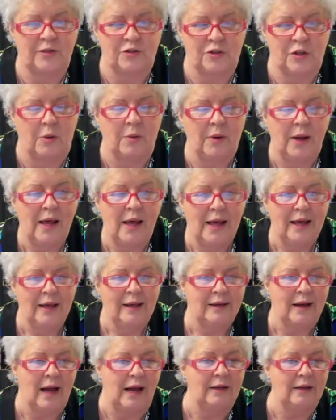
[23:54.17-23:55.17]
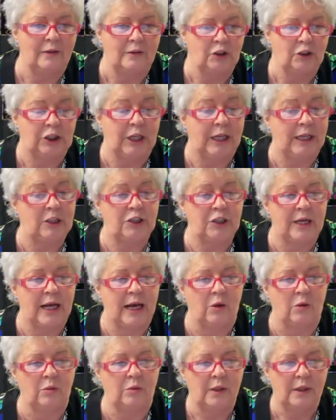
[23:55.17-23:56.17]
So kind of change it
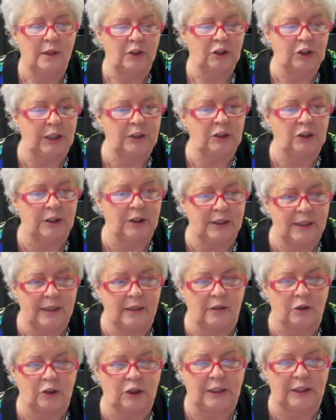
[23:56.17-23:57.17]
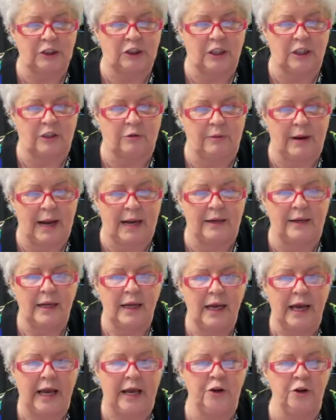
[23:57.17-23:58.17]
out, change the needle, change the thread,
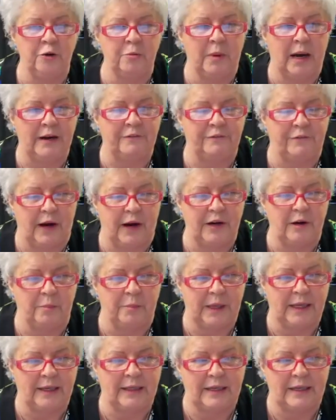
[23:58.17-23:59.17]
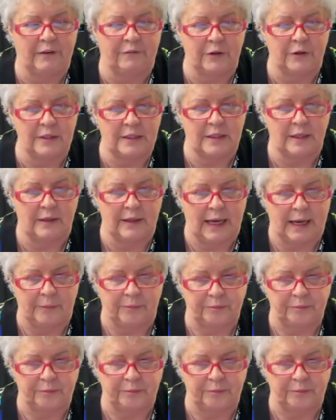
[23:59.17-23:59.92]
and you might find a big difference in that.